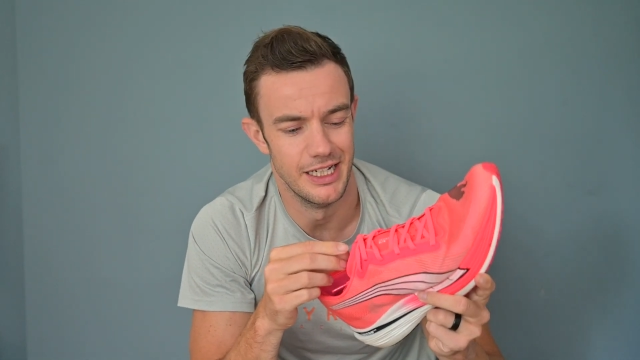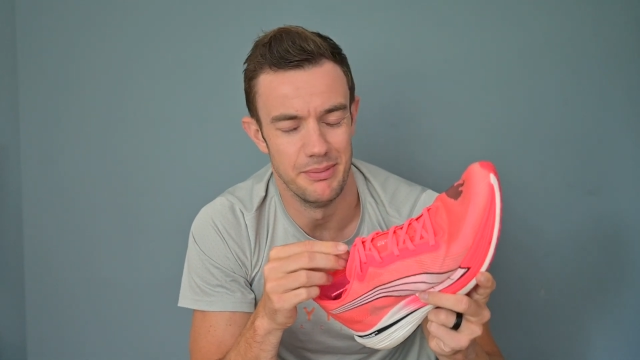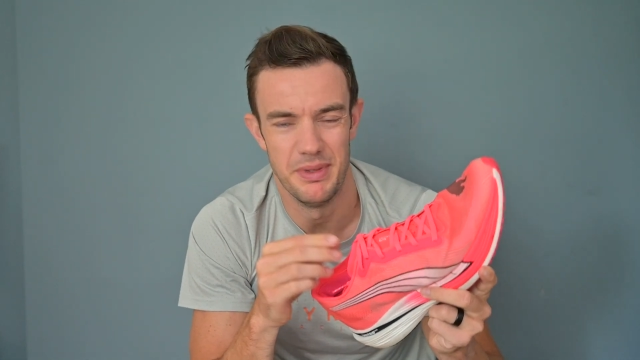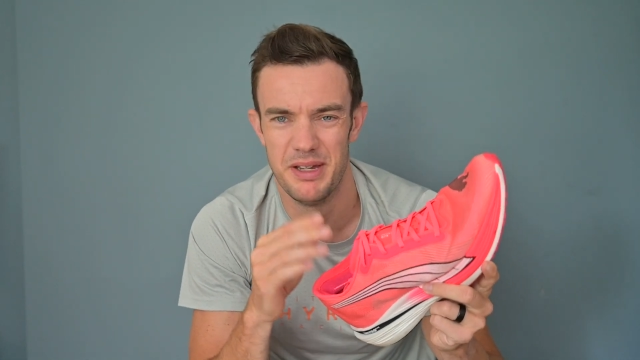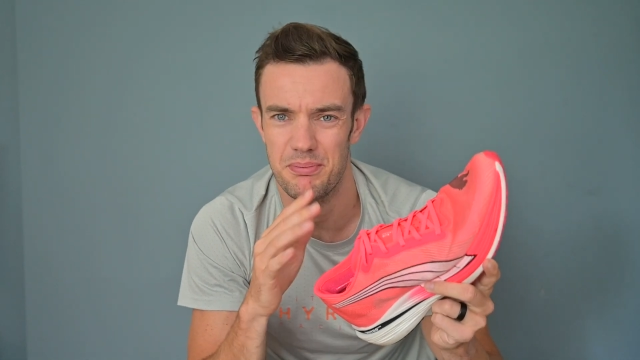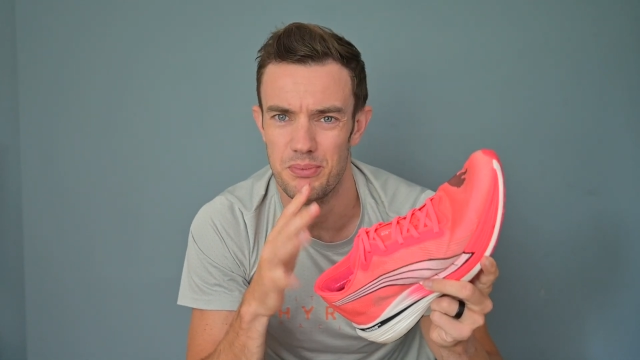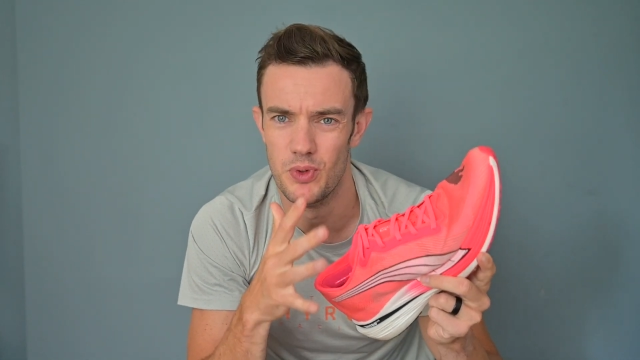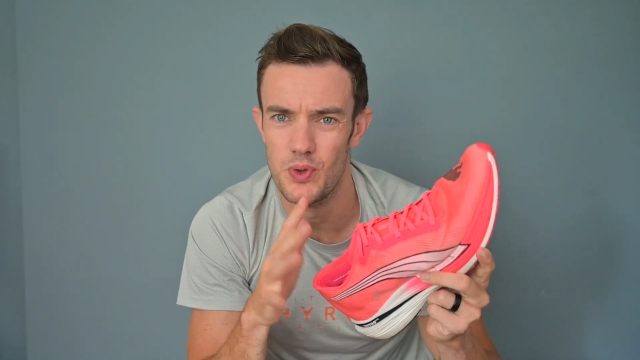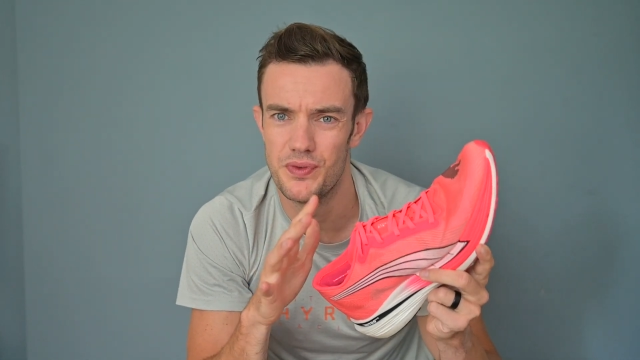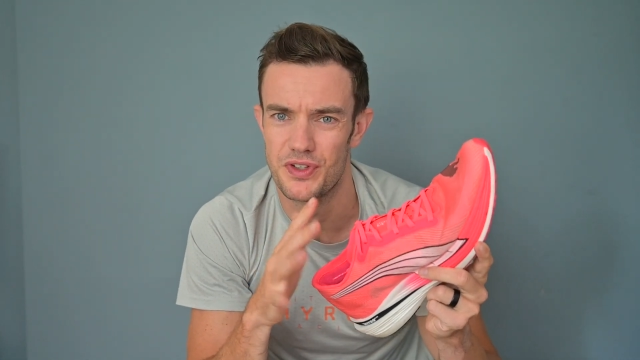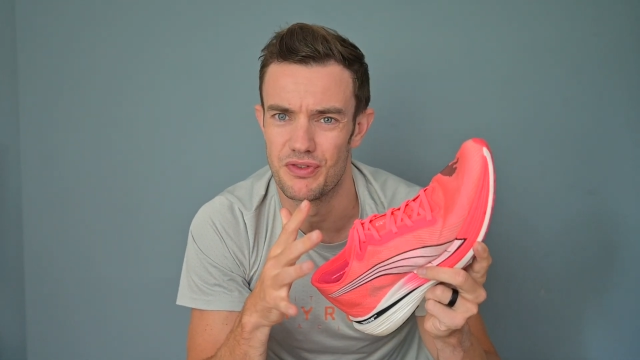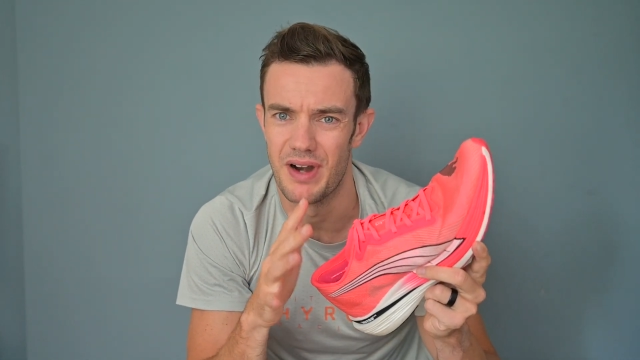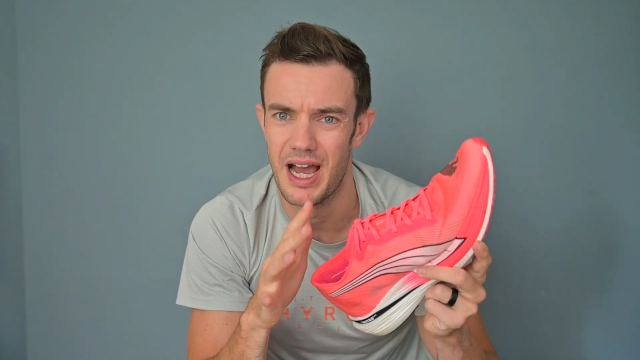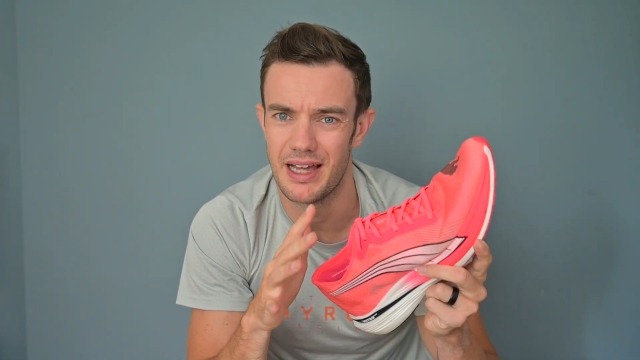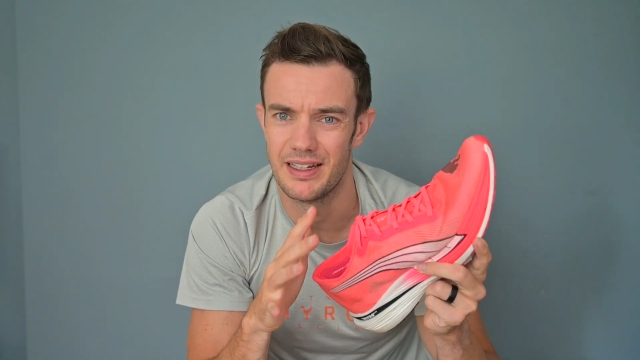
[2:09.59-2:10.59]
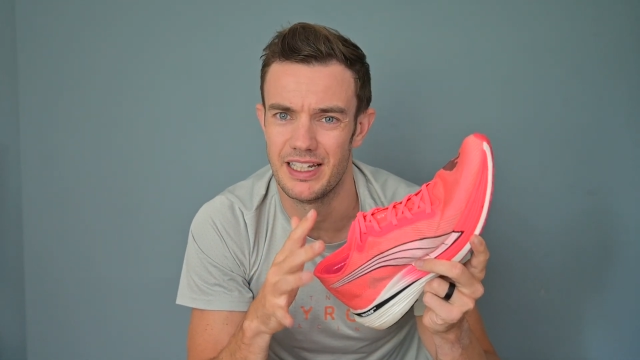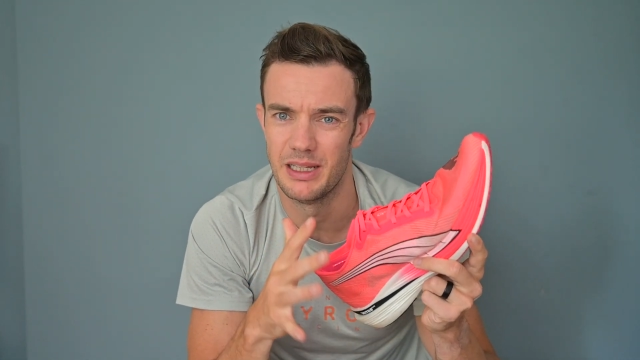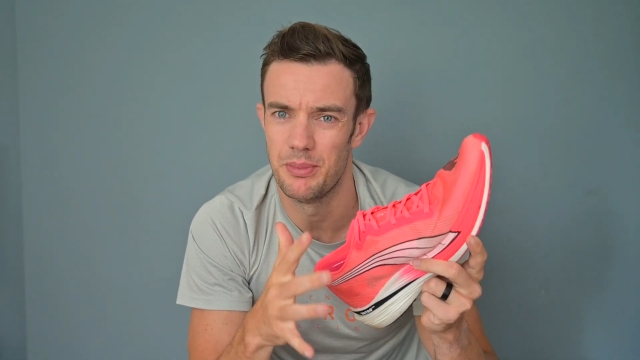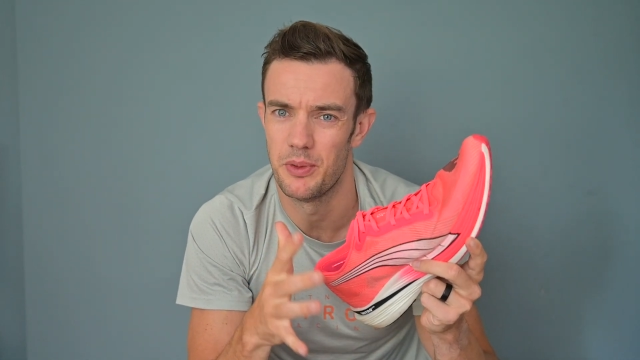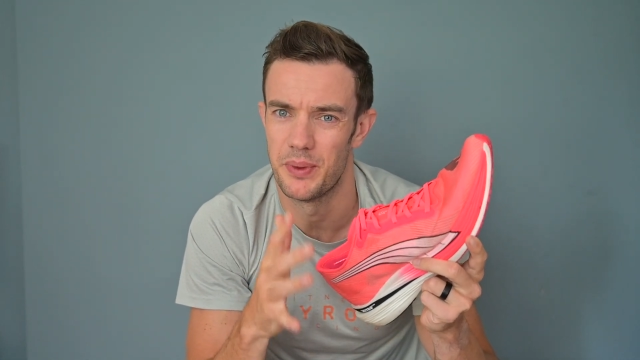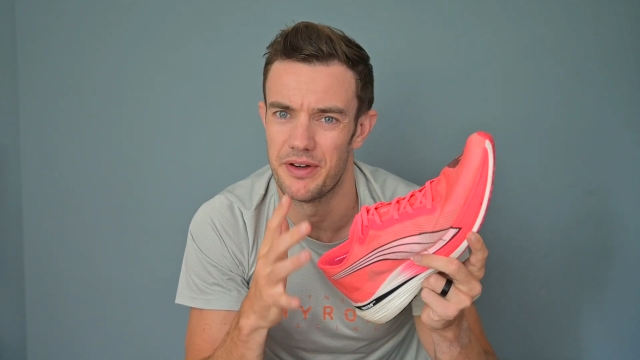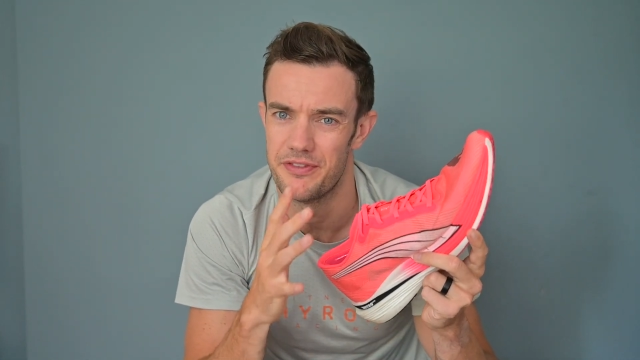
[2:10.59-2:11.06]
It moves around a little
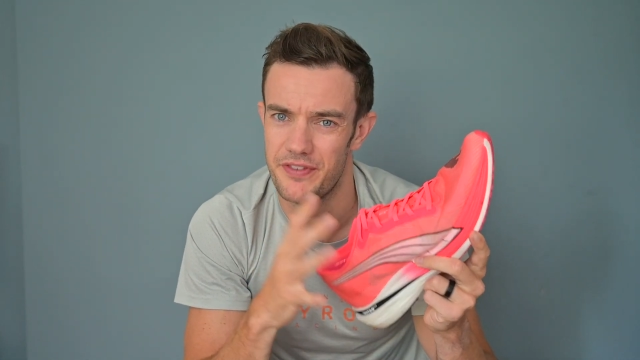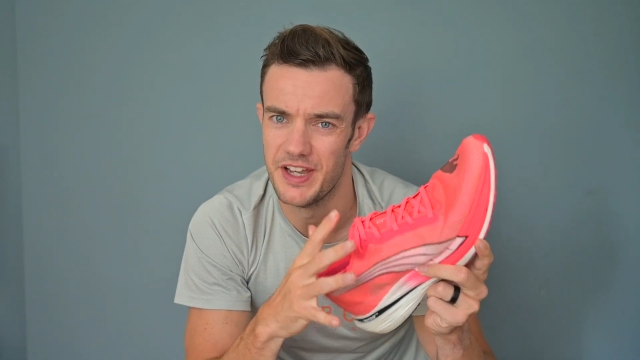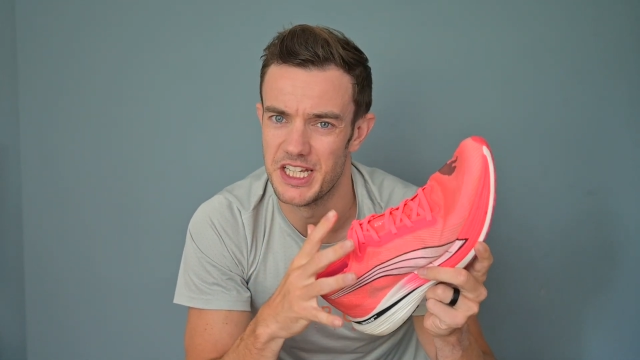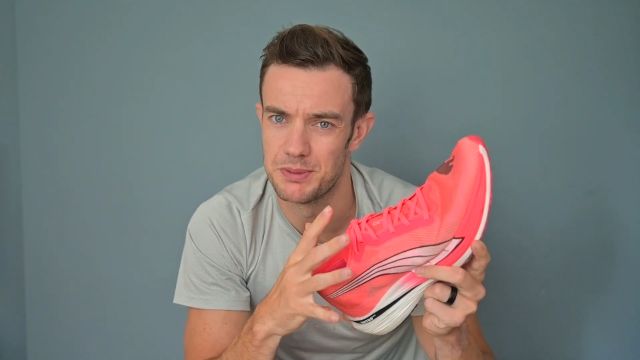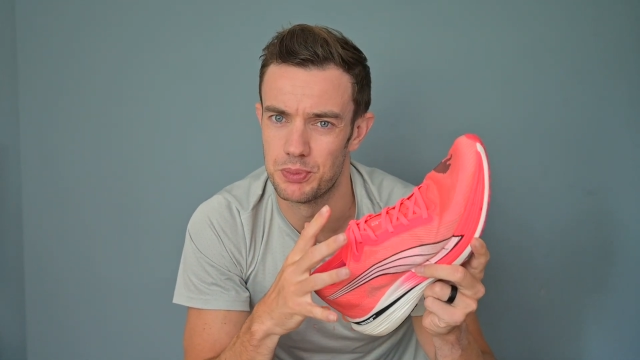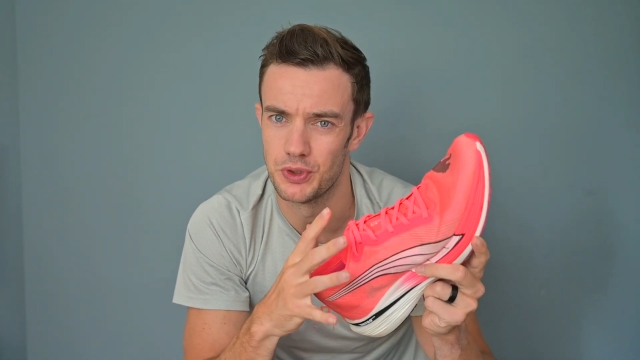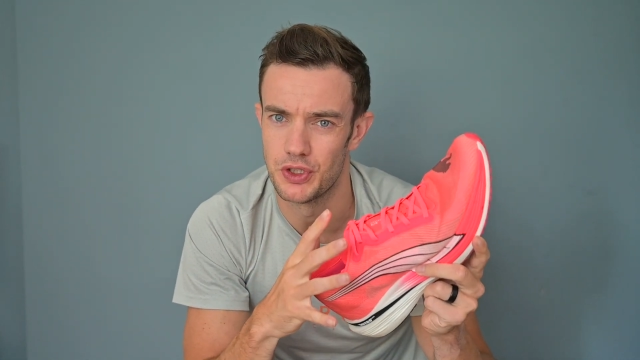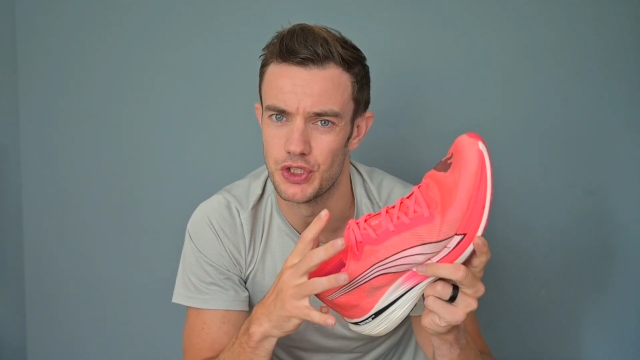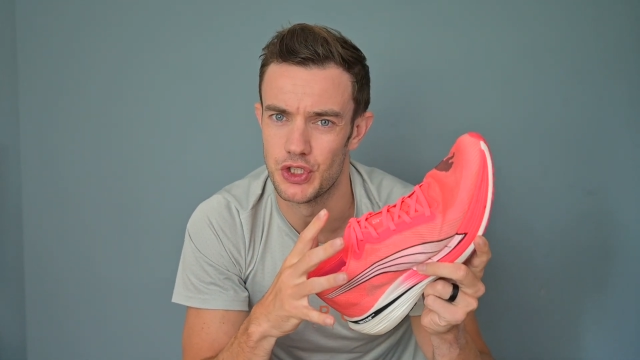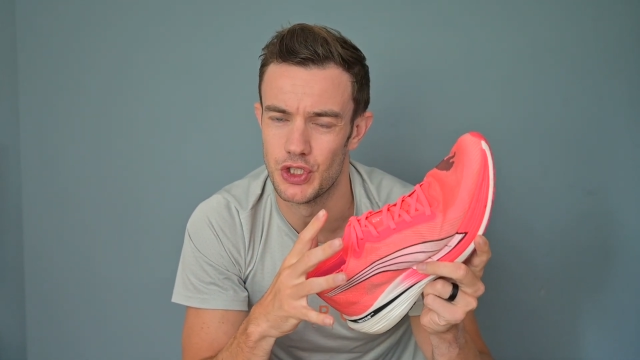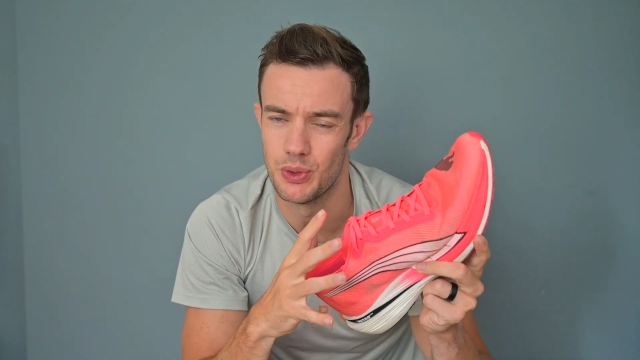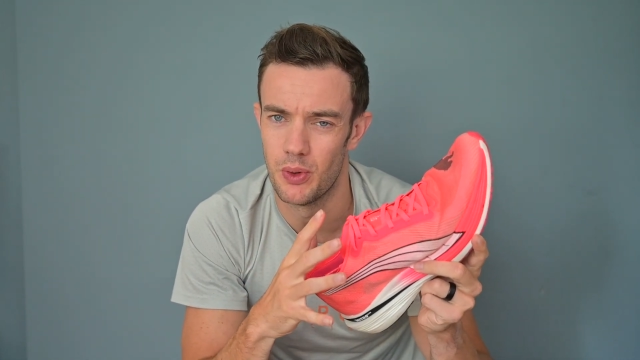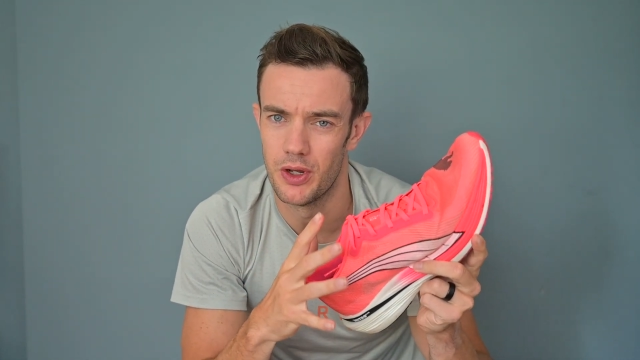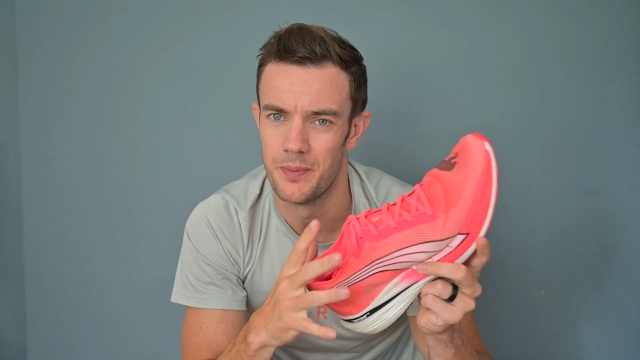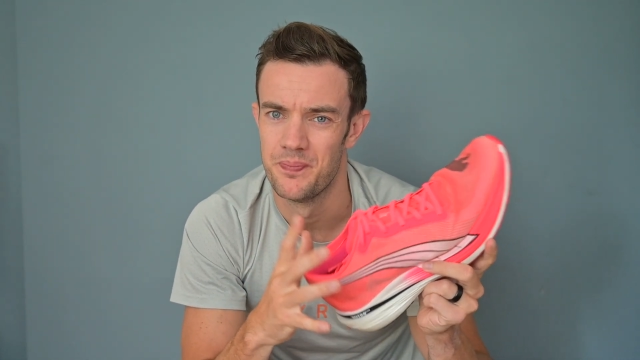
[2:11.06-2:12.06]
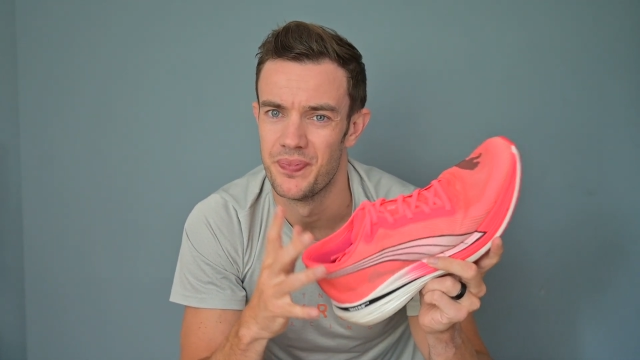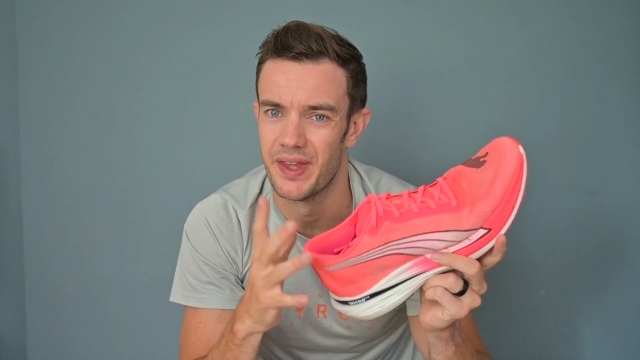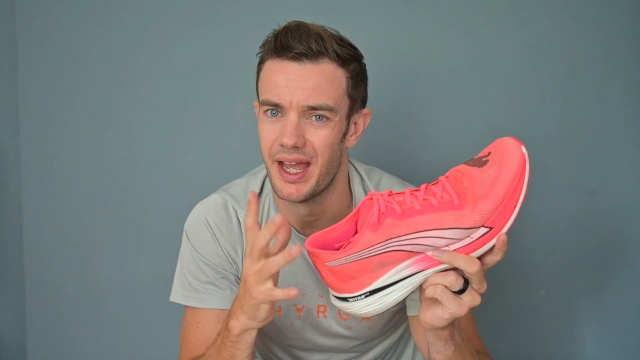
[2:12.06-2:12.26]
bit when I first put the shoe on.